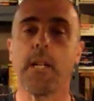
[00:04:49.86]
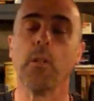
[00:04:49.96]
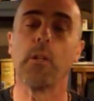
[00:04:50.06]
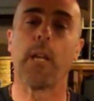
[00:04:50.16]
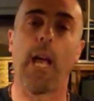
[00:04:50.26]
a
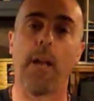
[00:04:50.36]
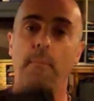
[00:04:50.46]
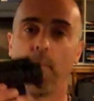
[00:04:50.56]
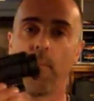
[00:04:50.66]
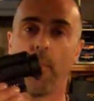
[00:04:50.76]
look at
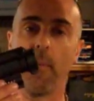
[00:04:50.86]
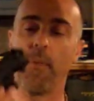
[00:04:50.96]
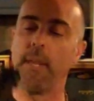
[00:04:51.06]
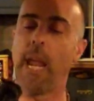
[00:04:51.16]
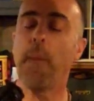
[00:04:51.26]

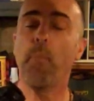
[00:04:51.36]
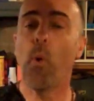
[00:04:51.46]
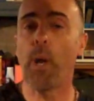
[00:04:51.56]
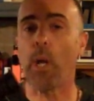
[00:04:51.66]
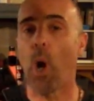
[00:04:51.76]
the
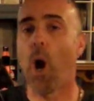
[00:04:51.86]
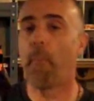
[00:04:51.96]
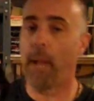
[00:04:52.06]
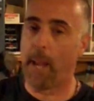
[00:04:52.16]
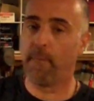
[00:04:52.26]
Aimpoint
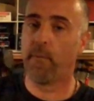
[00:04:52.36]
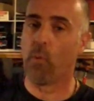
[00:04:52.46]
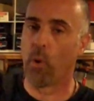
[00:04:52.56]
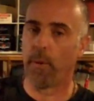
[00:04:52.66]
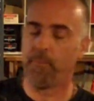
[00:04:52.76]
Comp M4.